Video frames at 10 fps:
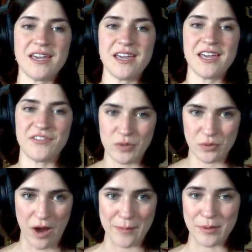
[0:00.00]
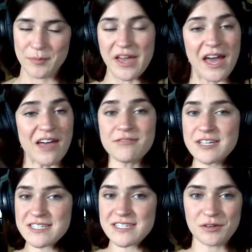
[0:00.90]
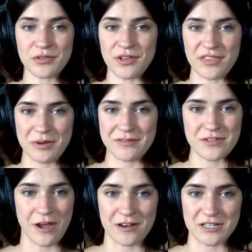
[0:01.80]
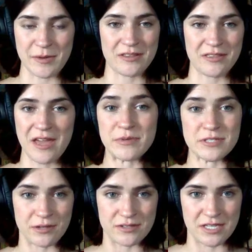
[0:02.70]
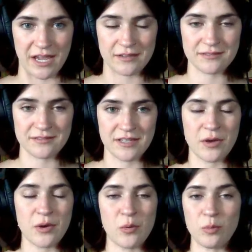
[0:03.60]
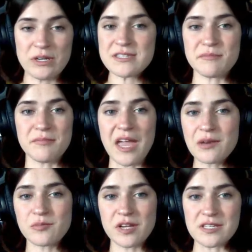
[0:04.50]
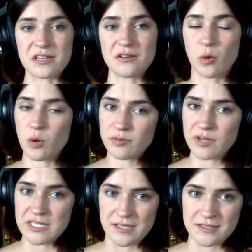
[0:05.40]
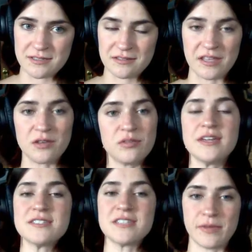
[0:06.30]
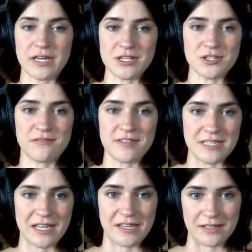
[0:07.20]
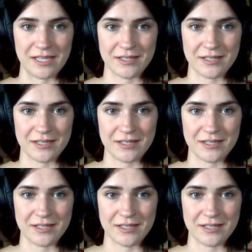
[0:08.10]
If you could wrap up every single thing that we've talked about in the episode today, what is the main reason or reasons that you think somebody should visit Italy?